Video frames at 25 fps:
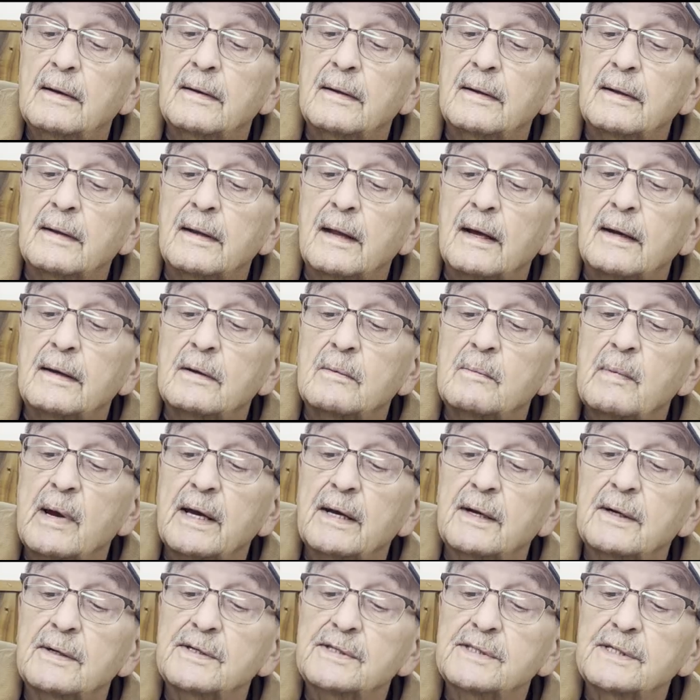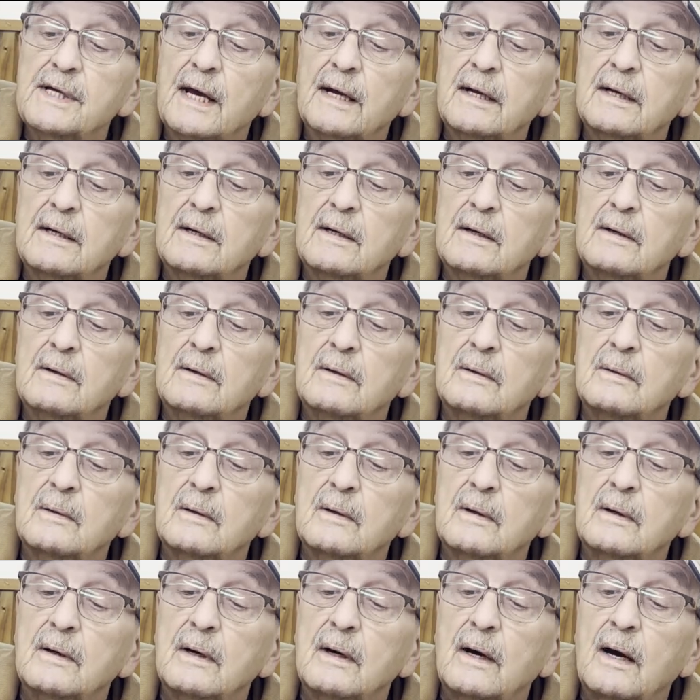And you make your second
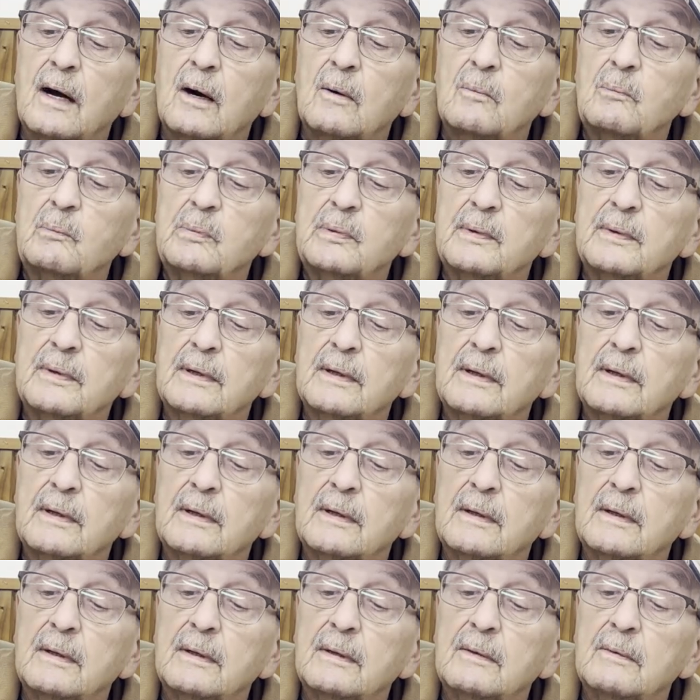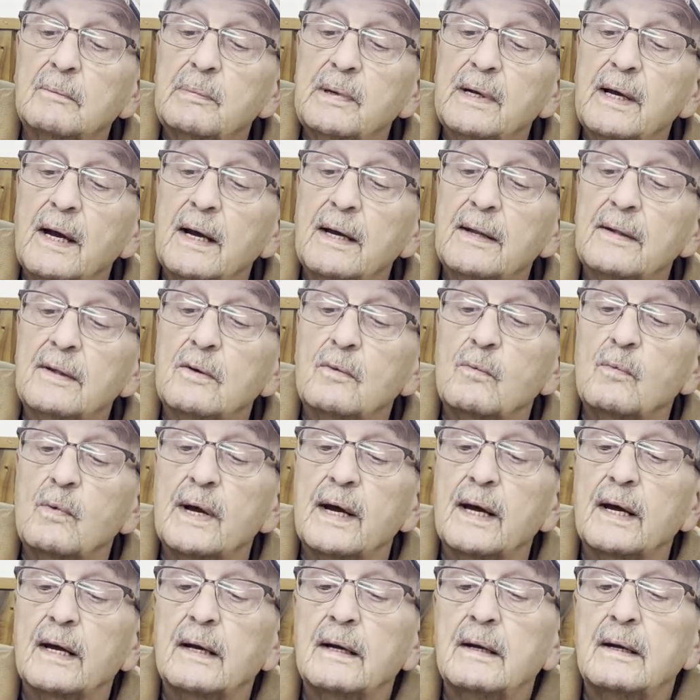hump behind the
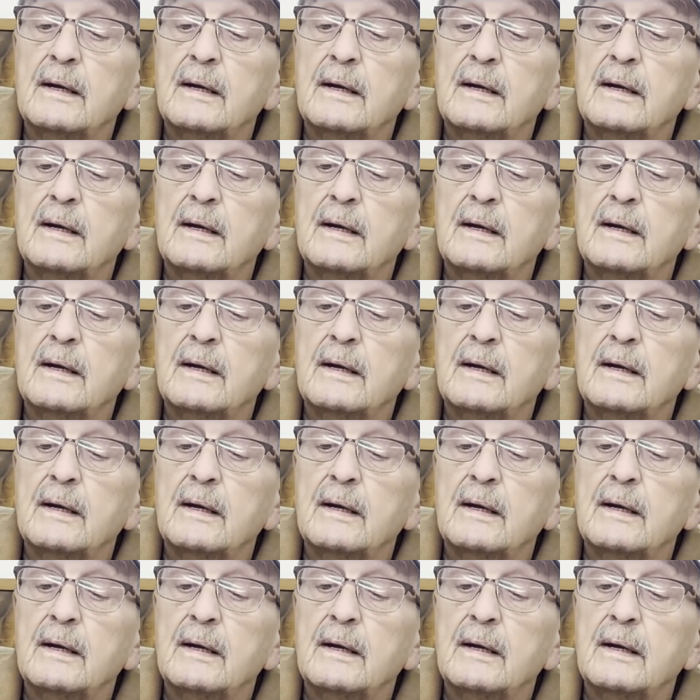wing.